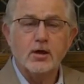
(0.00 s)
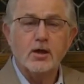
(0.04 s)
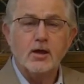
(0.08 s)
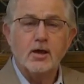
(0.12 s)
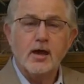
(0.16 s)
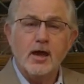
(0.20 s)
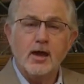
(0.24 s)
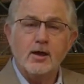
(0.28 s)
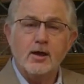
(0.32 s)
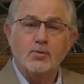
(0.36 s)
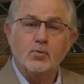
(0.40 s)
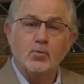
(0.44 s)

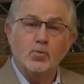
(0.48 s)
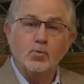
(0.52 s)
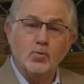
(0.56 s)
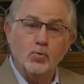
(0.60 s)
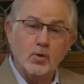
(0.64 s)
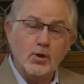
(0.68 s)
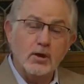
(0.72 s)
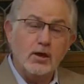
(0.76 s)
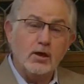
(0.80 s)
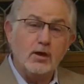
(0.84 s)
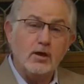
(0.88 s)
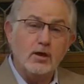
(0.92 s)
And
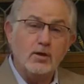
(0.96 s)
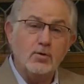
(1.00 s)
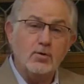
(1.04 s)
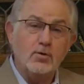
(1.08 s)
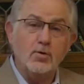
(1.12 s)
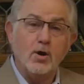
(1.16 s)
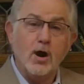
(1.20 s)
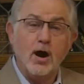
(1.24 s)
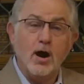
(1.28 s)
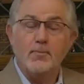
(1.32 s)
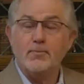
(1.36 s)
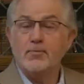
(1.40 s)
we
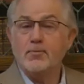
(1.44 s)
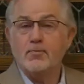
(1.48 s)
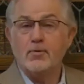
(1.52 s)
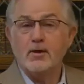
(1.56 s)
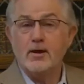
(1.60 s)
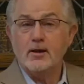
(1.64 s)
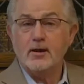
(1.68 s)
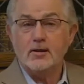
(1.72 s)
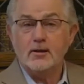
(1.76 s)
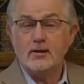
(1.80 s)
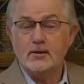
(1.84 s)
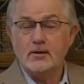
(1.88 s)
who
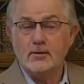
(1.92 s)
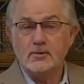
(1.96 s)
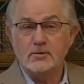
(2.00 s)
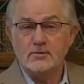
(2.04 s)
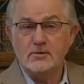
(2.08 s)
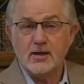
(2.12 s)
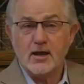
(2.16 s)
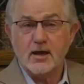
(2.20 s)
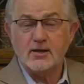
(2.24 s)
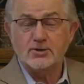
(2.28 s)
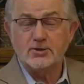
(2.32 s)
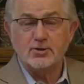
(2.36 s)
operate in
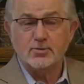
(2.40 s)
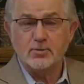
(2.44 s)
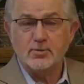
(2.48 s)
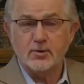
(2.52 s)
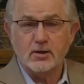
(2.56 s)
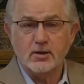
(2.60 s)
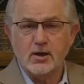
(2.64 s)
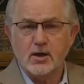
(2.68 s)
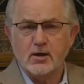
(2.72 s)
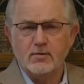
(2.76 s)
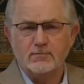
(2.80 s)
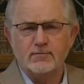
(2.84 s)
disaster
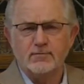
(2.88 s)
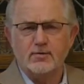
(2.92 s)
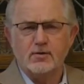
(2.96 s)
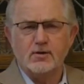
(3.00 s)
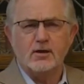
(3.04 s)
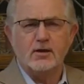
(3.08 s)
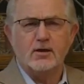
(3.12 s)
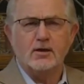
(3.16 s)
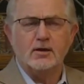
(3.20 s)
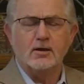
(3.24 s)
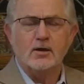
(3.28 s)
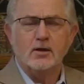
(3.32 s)

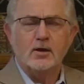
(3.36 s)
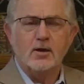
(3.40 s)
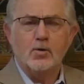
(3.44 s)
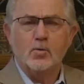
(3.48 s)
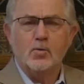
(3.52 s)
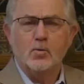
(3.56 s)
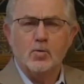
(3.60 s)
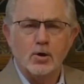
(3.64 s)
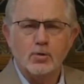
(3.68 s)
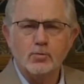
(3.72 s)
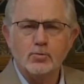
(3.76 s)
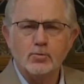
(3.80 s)
recovery and
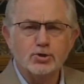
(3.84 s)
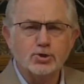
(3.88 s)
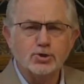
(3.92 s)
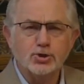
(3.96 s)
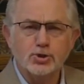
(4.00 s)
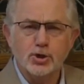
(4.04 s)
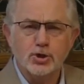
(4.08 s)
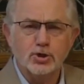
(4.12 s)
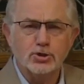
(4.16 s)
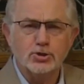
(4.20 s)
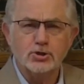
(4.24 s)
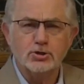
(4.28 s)
work with
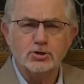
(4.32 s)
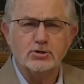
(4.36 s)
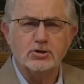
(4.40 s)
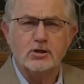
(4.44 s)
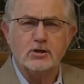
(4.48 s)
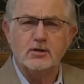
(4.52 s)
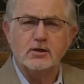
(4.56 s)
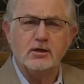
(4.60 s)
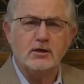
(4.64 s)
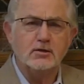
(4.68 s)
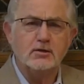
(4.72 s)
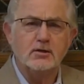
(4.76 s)
churches
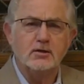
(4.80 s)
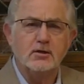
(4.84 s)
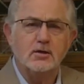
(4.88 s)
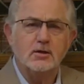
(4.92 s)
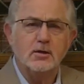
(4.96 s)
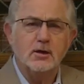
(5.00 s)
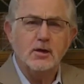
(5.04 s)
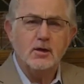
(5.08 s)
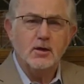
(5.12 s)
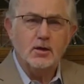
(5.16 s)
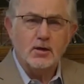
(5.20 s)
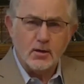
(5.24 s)
and need to,
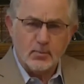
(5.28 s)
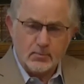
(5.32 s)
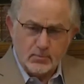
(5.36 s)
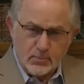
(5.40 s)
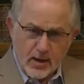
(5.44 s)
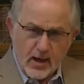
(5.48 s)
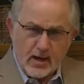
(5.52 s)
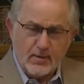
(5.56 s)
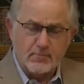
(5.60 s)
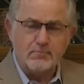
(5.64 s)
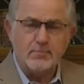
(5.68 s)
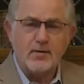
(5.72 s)
to
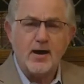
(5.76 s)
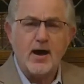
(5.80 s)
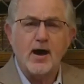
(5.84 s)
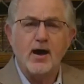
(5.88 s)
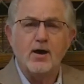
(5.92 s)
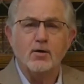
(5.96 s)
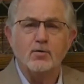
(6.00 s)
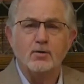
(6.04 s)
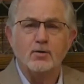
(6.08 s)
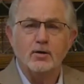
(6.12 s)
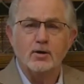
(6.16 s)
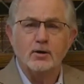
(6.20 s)
have
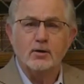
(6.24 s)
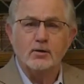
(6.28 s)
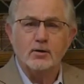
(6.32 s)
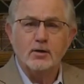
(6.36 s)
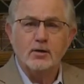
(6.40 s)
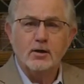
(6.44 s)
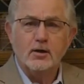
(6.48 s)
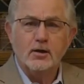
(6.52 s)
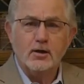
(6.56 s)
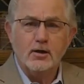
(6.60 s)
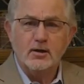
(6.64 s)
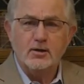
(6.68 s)
power and
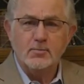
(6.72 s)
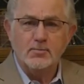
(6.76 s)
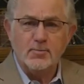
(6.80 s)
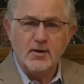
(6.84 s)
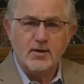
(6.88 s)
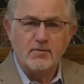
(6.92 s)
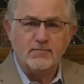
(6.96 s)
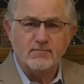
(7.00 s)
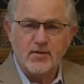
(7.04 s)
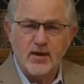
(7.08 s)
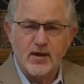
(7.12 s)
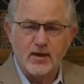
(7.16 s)
need to be
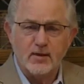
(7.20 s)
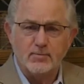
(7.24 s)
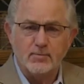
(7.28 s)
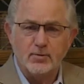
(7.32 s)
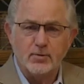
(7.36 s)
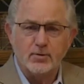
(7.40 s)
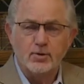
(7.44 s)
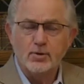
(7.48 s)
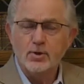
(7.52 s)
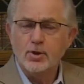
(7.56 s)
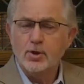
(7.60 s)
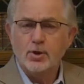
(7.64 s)

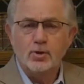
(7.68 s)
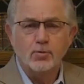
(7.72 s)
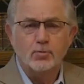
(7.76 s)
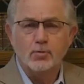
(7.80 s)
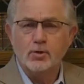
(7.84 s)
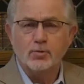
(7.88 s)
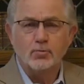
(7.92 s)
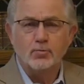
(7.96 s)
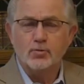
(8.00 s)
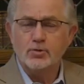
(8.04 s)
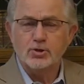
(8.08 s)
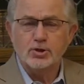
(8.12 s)
available
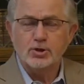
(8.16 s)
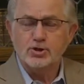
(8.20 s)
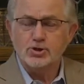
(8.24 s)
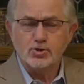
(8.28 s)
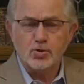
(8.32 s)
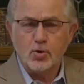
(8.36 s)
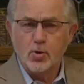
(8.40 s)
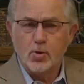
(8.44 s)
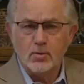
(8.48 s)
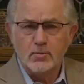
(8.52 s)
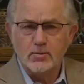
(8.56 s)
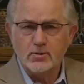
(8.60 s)
when, when the
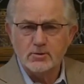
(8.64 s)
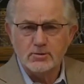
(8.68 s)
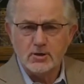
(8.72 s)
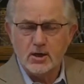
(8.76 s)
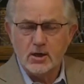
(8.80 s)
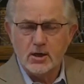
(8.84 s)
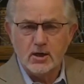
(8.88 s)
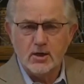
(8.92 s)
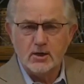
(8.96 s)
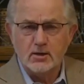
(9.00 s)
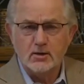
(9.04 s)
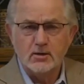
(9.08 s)
storm is
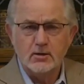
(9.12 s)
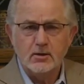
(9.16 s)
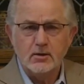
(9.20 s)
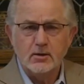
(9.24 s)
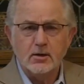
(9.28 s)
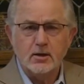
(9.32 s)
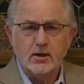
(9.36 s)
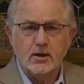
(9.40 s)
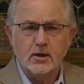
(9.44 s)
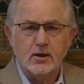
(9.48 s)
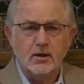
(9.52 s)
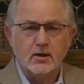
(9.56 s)
on,
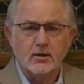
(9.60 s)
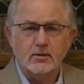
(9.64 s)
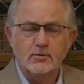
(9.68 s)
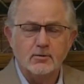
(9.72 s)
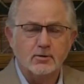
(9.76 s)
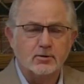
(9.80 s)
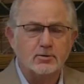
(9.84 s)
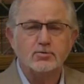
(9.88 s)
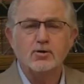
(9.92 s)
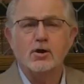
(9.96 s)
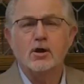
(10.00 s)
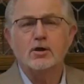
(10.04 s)
uh, the
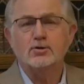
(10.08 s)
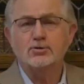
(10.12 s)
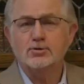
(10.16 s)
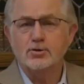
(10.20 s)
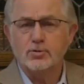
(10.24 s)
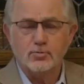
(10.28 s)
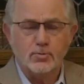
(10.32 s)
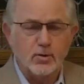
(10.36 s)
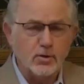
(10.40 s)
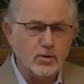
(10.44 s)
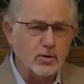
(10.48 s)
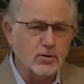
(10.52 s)
trucks are
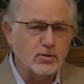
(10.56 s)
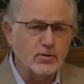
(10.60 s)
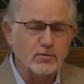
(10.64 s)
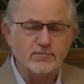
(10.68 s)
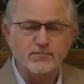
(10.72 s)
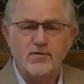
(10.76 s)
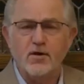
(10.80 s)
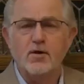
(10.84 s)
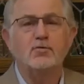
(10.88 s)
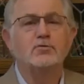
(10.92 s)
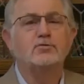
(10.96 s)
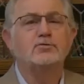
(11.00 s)
rolling, the
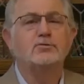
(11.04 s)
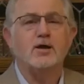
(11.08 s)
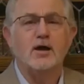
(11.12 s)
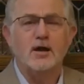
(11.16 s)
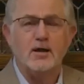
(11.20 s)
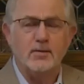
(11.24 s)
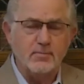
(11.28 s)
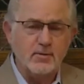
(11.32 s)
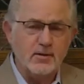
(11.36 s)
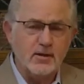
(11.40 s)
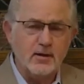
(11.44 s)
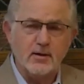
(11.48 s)
phone's got
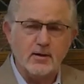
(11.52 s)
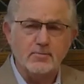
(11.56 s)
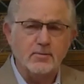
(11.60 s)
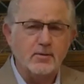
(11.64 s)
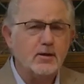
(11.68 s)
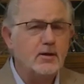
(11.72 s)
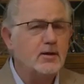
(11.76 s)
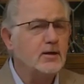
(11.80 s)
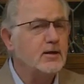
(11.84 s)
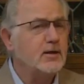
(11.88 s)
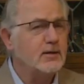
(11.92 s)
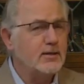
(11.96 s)
to be up.
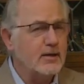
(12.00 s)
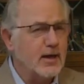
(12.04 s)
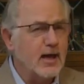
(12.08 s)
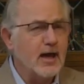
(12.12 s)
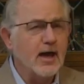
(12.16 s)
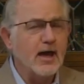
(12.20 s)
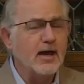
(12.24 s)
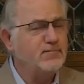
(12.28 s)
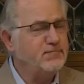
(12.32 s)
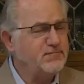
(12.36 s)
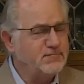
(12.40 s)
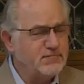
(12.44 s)

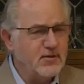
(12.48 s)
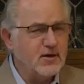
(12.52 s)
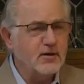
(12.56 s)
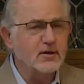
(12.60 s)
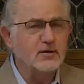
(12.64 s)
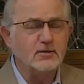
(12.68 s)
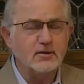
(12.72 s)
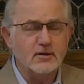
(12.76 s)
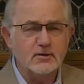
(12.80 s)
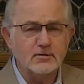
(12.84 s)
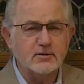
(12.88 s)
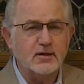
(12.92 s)
I
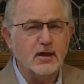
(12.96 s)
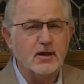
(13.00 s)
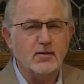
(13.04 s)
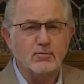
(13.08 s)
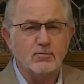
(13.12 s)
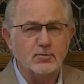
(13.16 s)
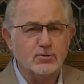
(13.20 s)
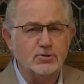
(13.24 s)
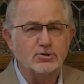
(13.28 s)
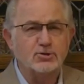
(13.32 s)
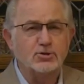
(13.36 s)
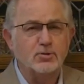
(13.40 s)
felt that that
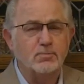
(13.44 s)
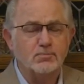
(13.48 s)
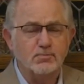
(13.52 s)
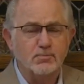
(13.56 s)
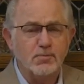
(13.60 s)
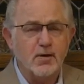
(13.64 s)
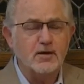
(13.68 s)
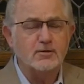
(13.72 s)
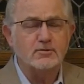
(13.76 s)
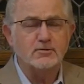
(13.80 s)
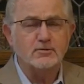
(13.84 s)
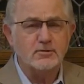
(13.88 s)
was the
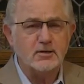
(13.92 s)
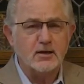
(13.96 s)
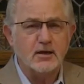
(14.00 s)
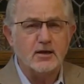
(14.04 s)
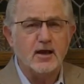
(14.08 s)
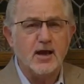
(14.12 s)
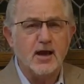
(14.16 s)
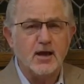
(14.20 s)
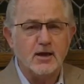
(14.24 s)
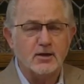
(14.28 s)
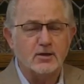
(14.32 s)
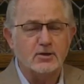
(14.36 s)
best thing
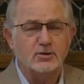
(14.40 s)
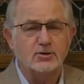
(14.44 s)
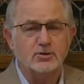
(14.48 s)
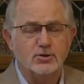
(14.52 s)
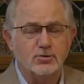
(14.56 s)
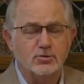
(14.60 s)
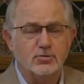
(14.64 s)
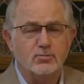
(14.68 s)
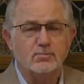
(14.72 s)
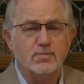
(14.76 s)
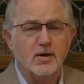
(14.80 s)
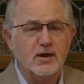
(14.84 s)
I could
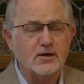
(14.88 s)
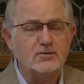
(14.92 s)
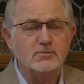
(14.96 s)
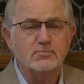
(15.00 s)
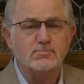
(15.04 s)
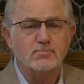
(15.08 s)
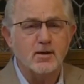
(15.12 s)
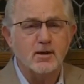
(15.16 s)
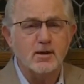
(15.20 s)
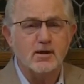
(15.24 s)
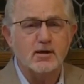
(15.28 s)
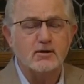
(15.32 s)
do, best
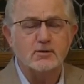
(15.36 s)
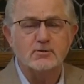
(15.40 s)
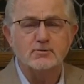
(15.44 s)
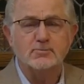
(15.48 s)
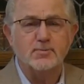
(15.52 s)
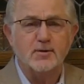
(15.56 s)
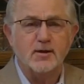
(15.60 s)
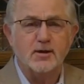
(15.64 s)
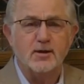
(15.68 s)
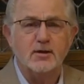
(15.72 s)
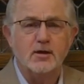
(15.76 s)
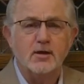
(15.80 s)
money to
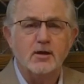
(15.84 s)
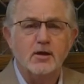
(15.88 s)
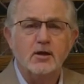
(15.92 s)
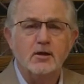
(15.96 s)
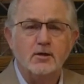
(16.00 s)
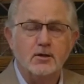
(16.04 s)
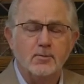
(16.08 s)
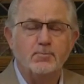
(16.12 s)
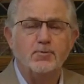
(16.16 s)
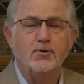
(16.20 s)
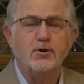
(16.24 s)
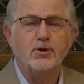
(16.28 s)
spend,
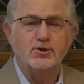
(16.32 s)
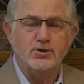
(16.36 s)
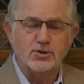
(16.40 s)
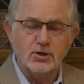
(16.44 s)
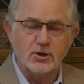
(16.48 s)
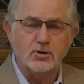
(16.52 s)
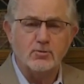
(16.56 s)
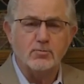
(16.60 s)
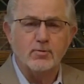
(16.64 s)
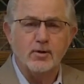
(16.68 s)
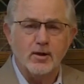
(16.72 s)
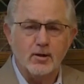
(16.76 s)
to put a
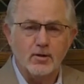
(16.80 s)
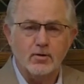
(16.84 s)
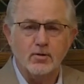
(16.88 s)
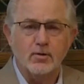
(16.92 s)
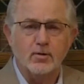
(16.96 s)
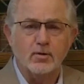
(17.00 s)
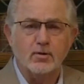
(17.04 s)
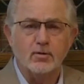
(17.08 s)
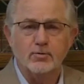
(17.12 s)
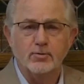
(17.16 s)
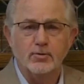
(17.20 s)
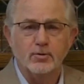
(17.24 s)
generator
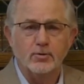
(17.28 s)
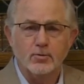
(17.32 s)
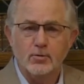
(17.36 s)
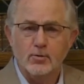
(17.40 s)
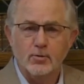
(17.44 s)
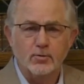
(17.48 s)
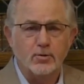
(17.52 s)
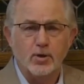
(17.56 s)
on the, on